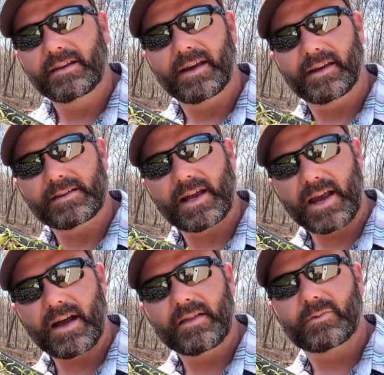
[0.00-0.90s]
and
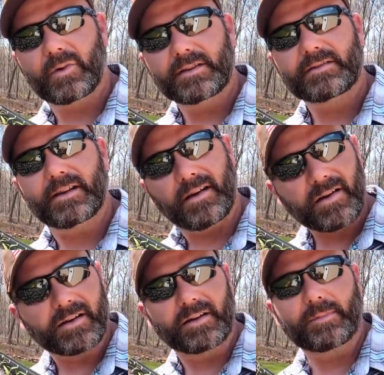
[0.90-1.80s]
take out the ones that
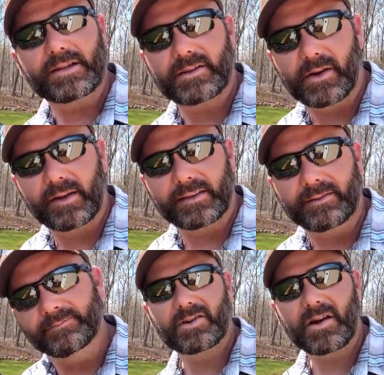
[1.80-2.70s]
aren't going to be so
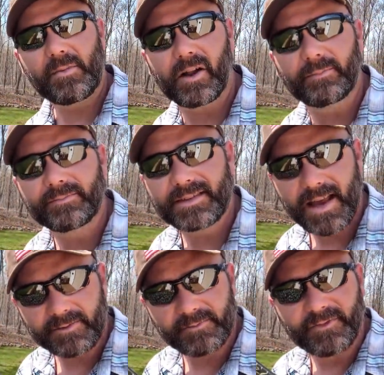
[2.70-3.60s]
healthy. So come on, let's
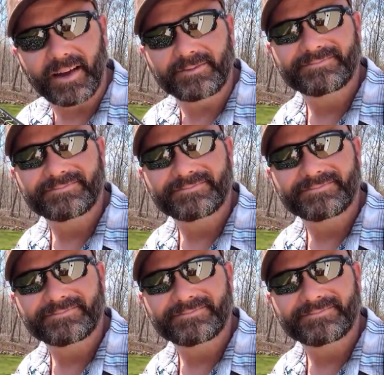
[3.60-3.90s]
have some fun.